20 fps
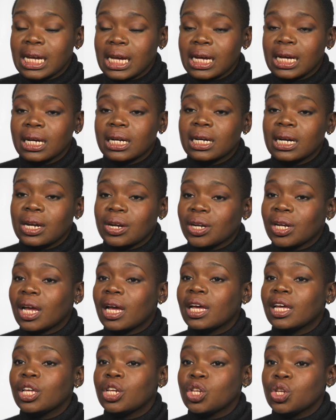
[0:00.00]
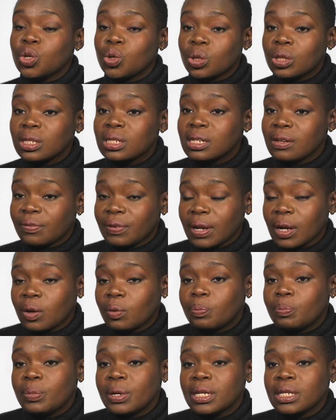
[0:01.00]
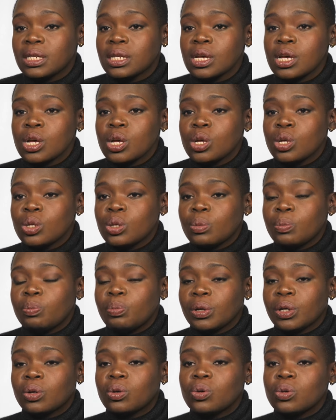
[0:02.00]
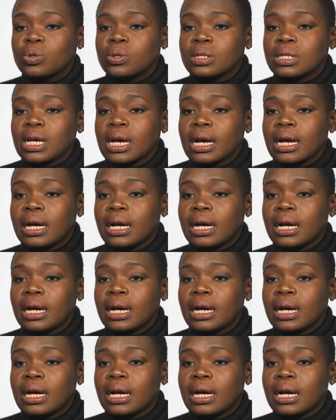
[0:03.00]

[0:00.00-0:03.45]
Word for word: a career in youth development, because